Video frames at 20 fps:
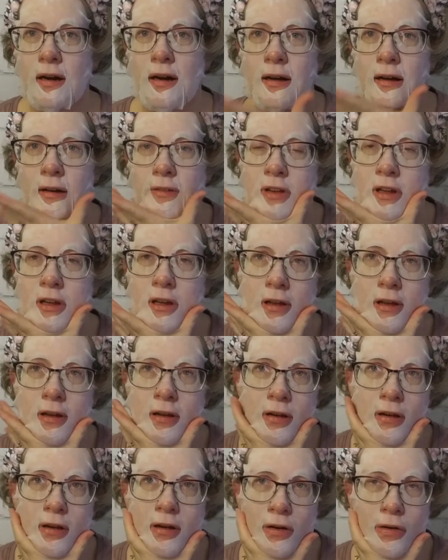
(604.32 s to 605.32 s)
I'll have to
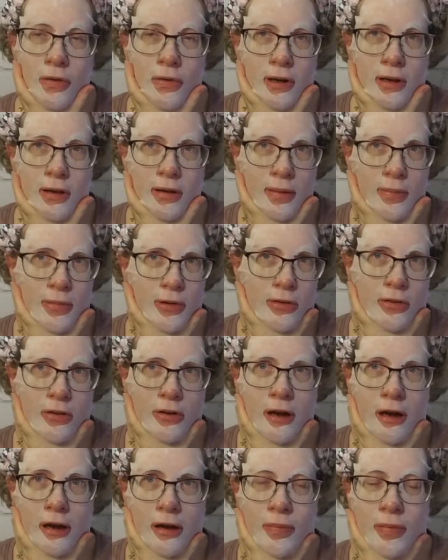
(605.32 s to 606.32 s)
go double
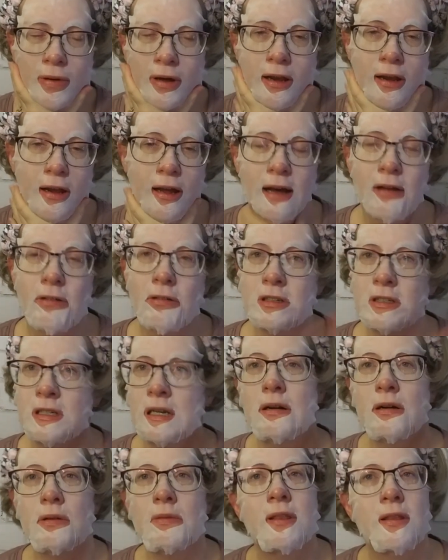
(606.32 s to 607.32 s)
check, but I will
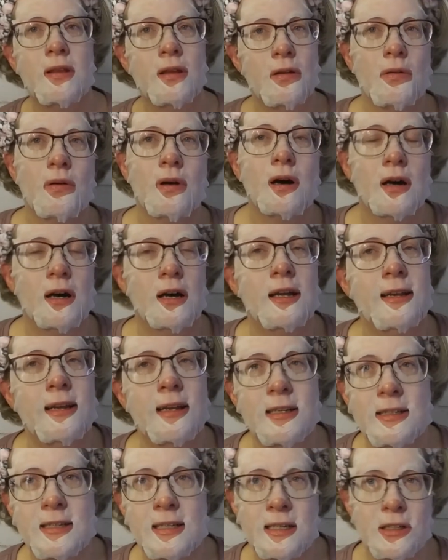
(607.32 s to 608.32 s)
share it with you on
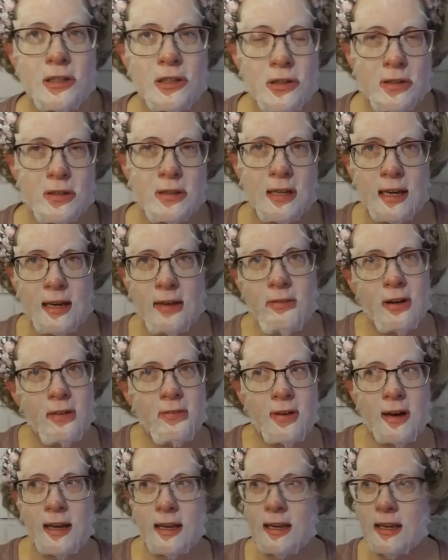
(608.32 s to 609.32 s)
Tea Tuesday if I
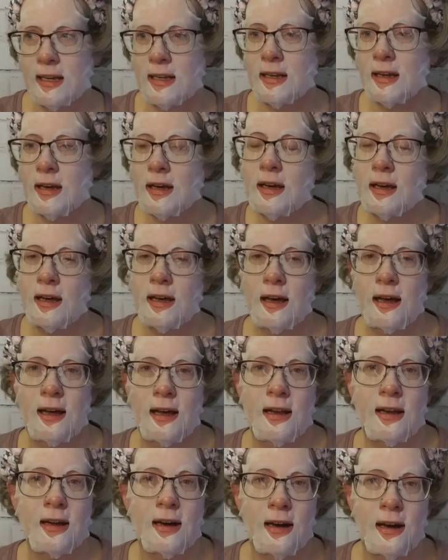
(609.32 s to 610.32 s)
find it.
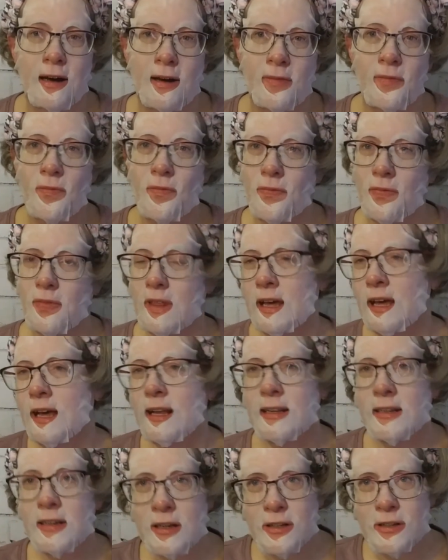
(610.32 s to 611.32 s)
But um, they
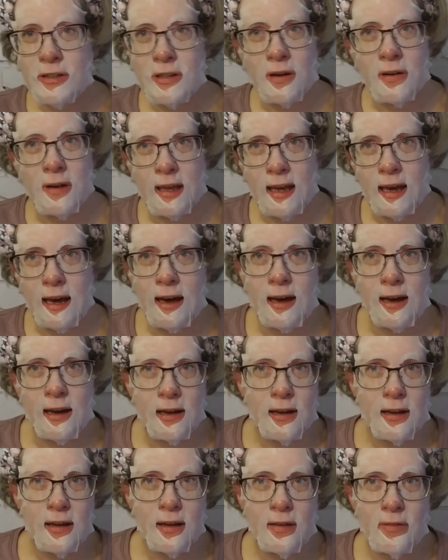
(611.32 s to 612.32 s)
had
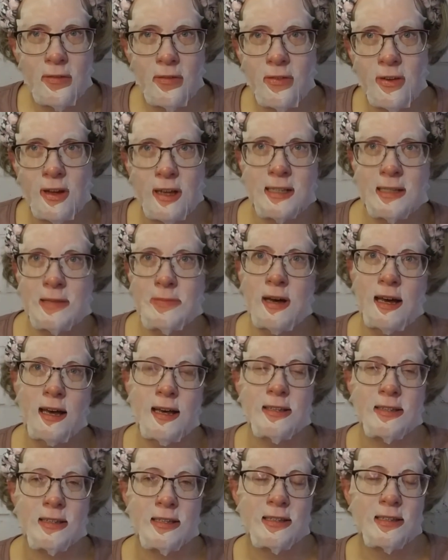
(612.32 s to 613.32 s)
Zodiac face
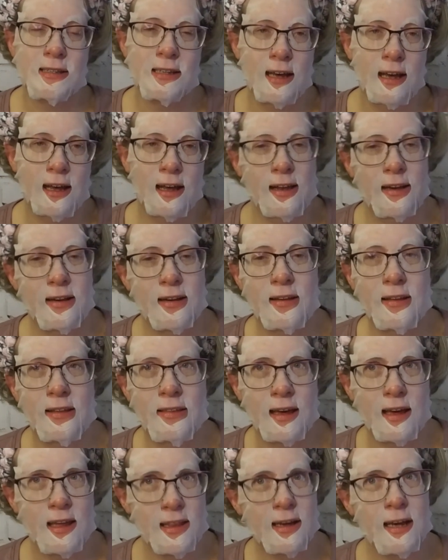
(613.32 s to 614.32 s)
masks and they
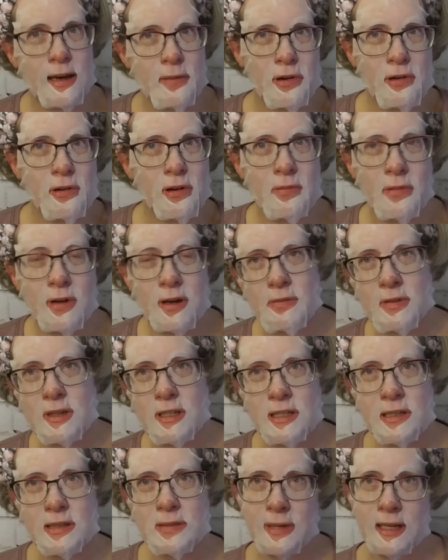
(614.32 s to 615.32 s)
had a Capricorn one, which
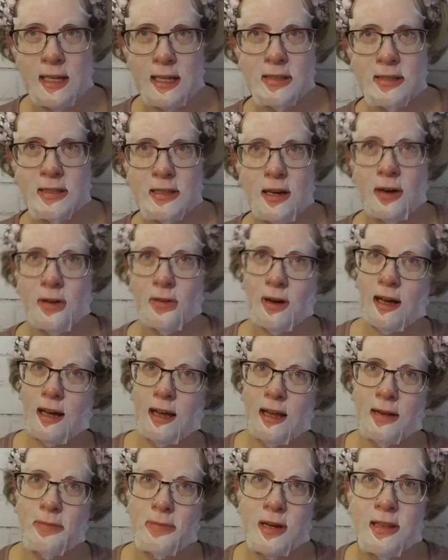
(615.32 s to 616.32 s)
is me. So I
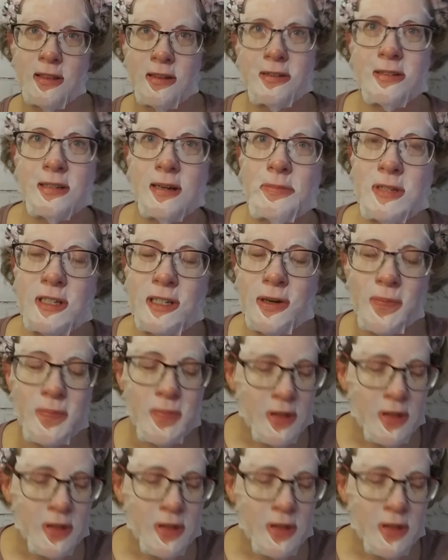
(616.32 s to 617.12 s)
had to pick those up too.